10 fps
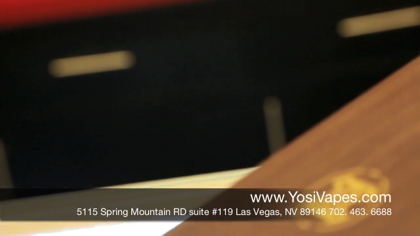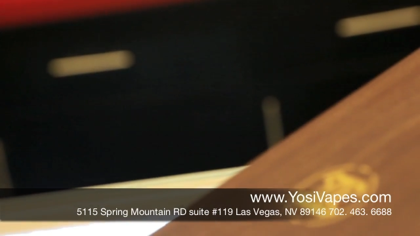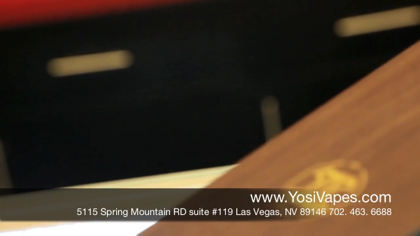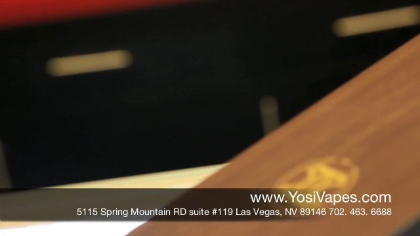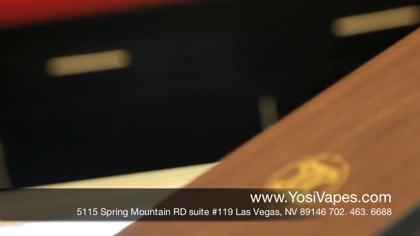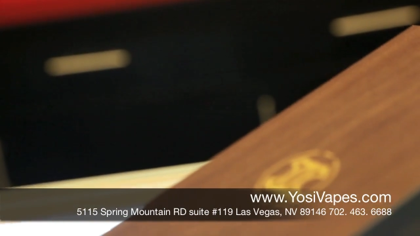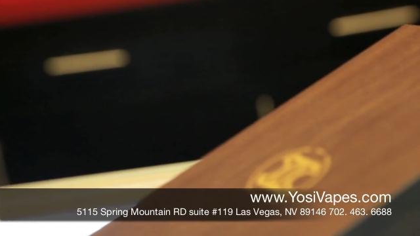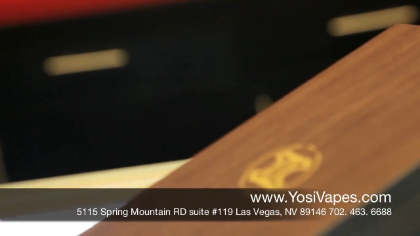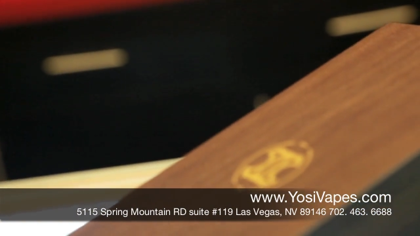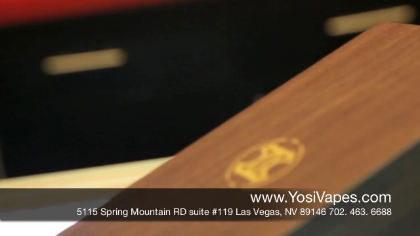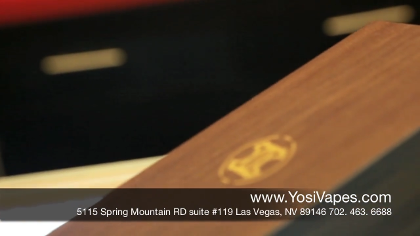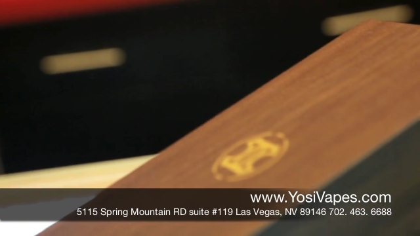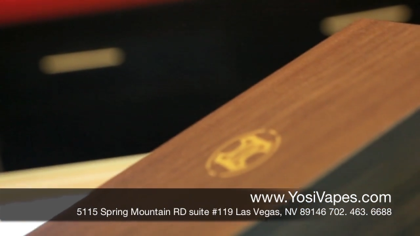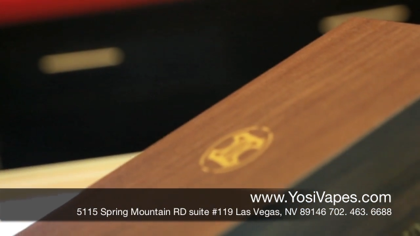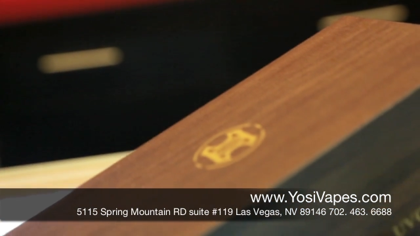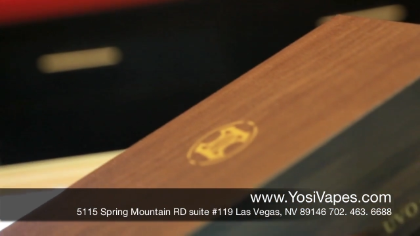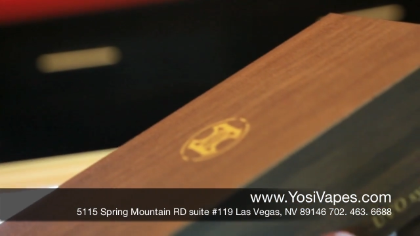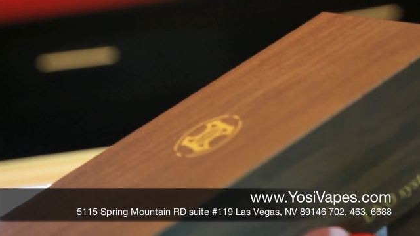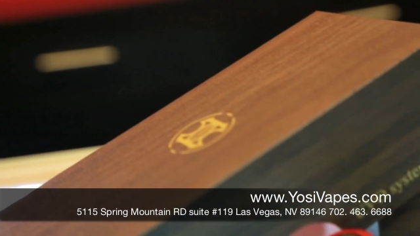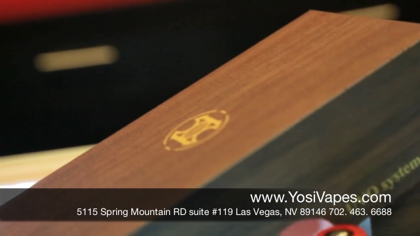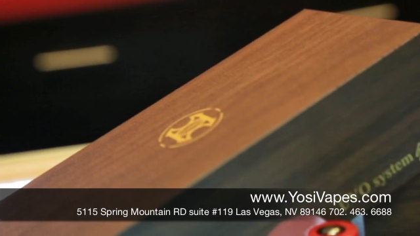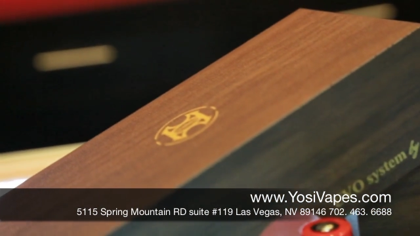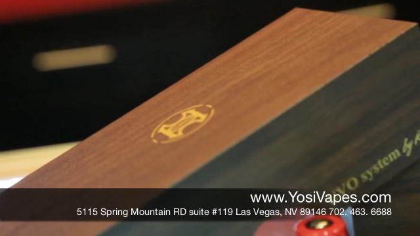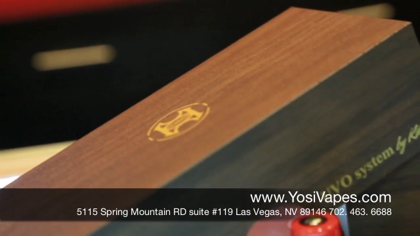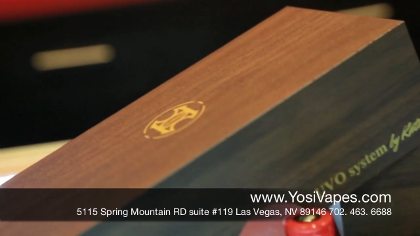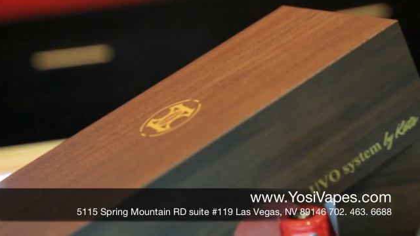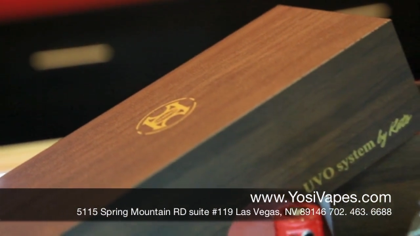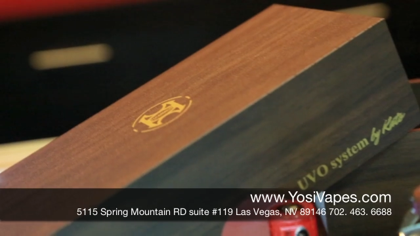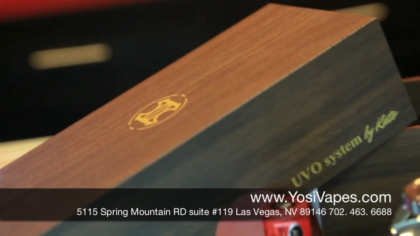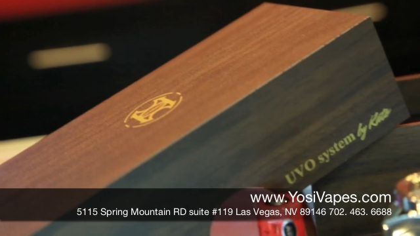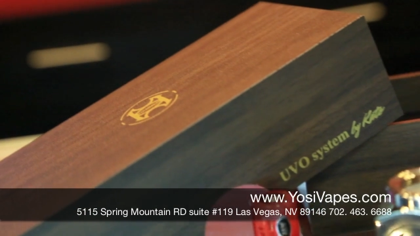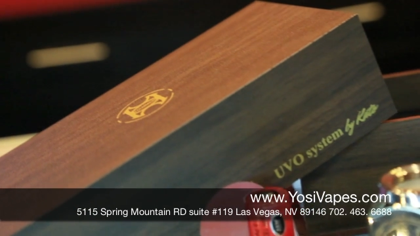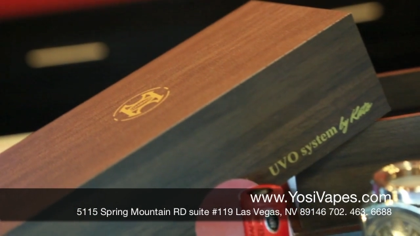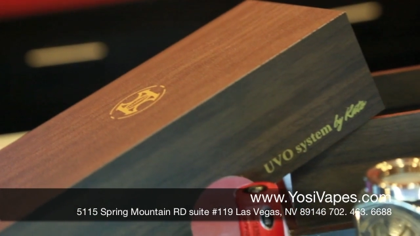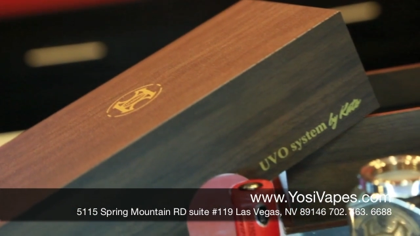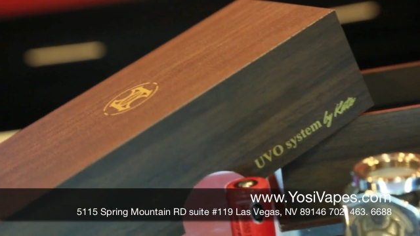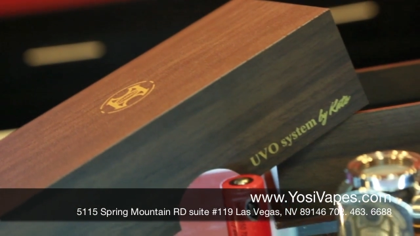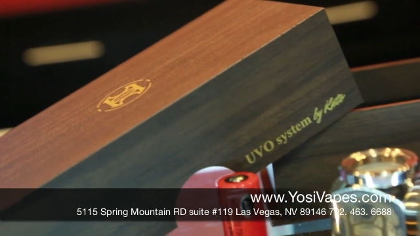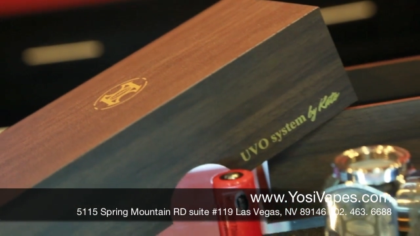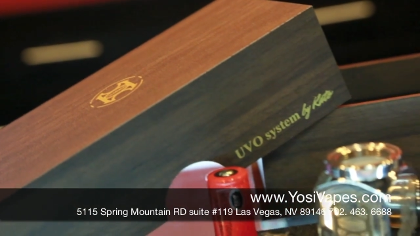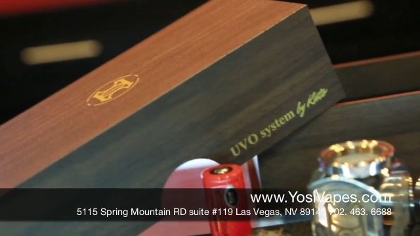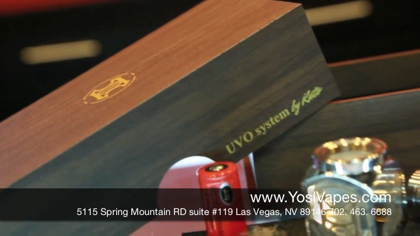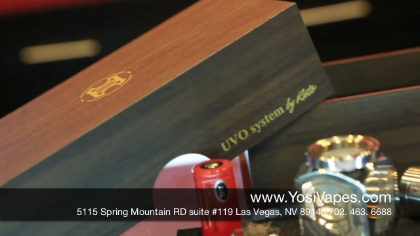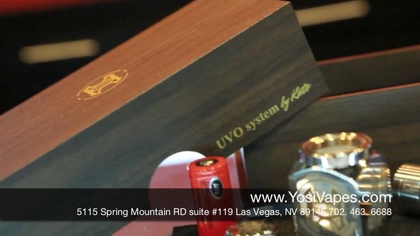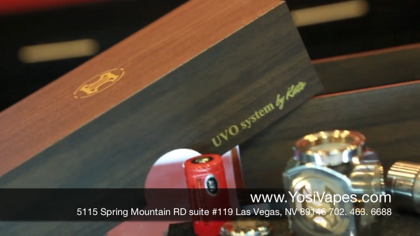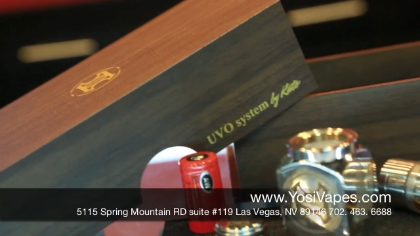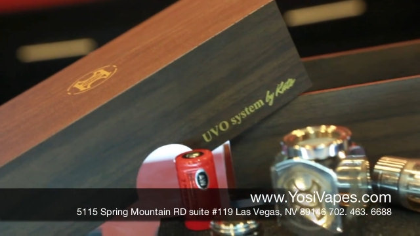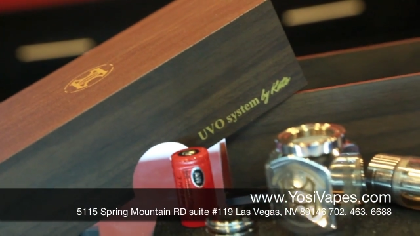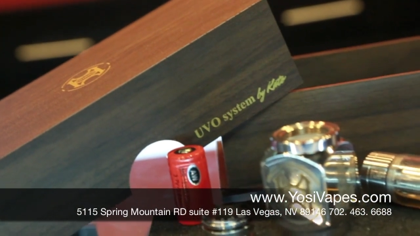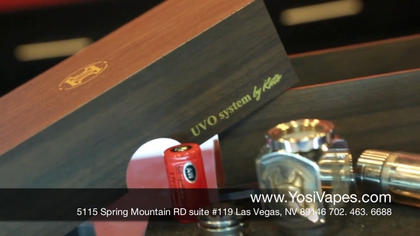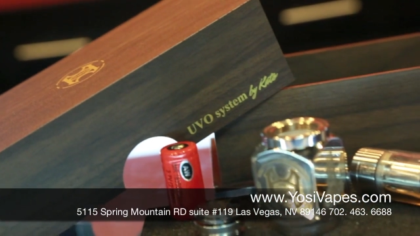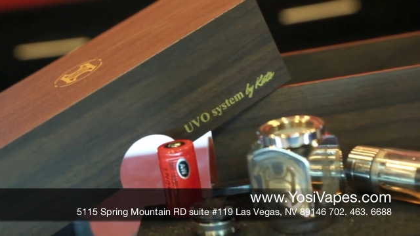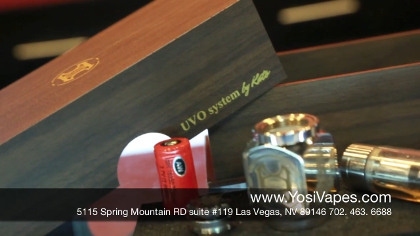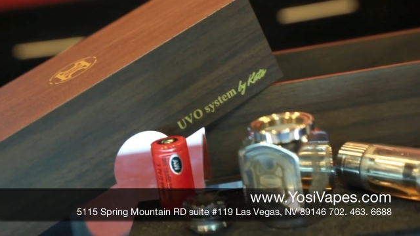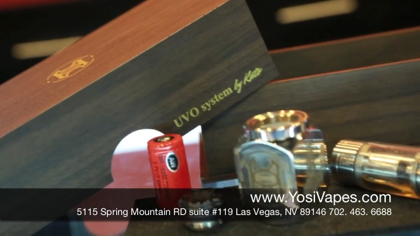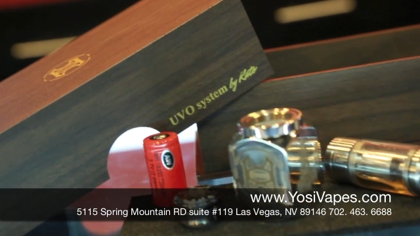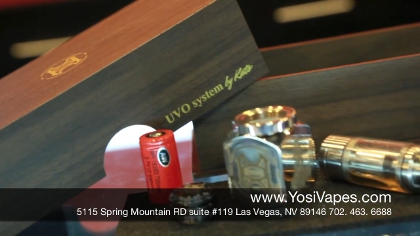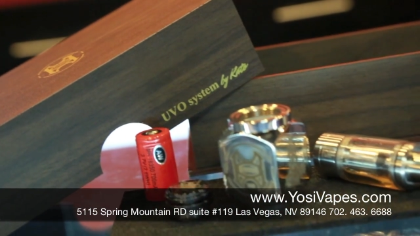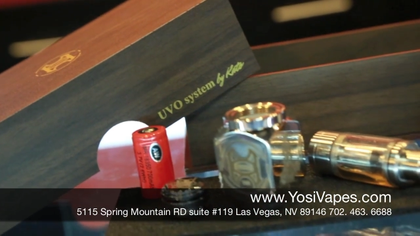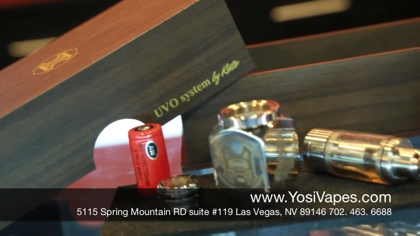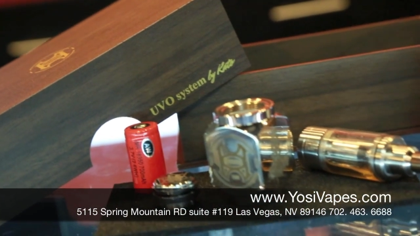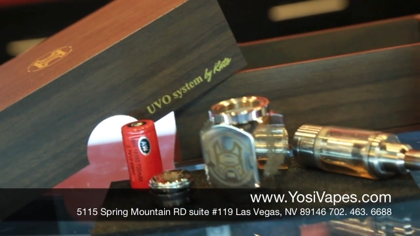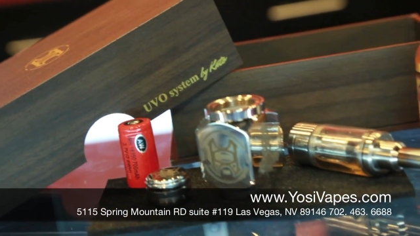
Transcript: [unreadable: no face in view]